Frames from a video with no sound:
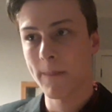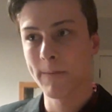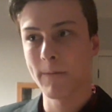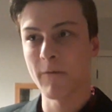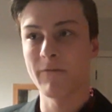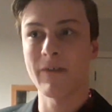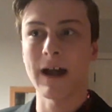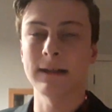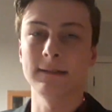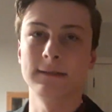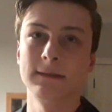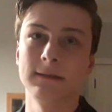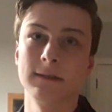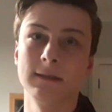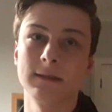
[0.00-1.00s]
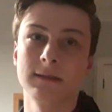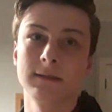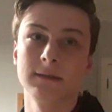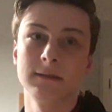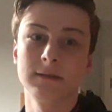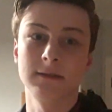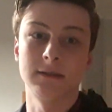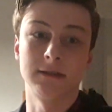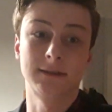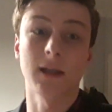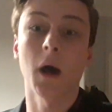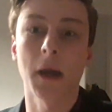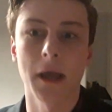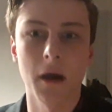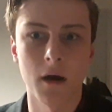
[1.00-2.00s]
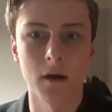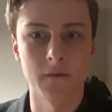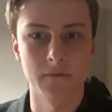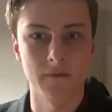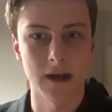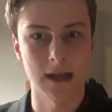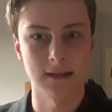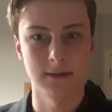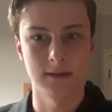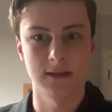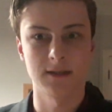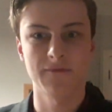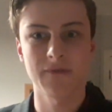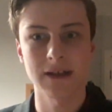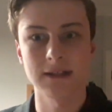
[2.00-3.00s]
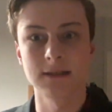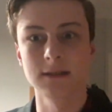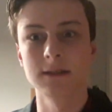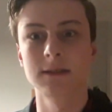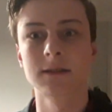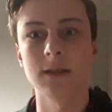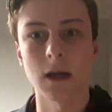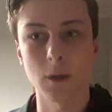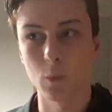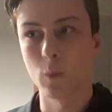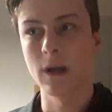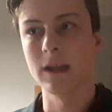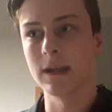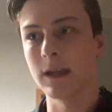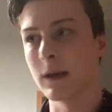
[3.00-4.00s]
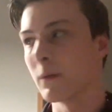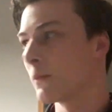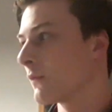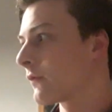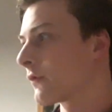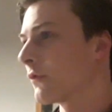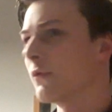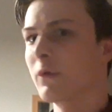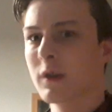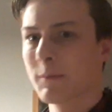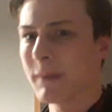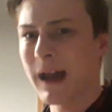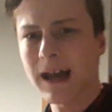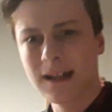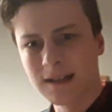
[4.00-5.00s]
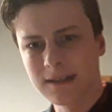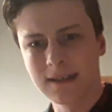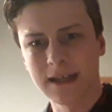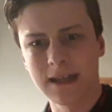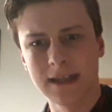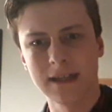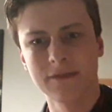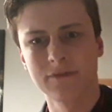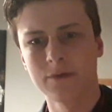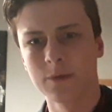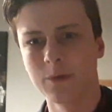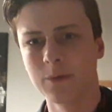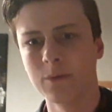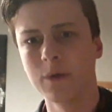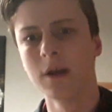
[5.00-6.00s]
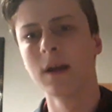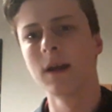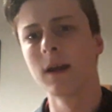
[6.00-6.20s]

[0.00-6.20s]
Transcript: the fans, the die-hard fans, the fans that stuck with it through Capaldi, through